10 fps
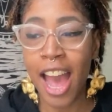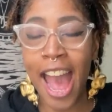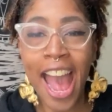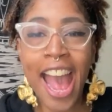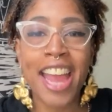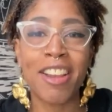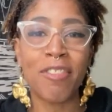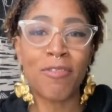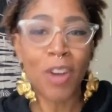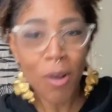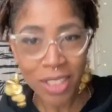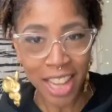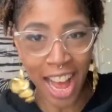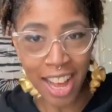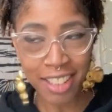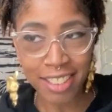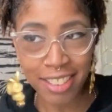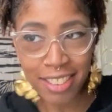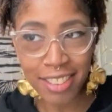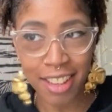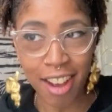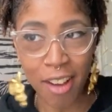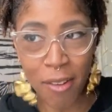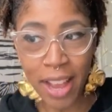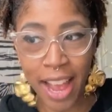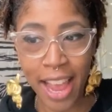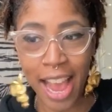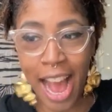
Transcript: had faux locks, okay?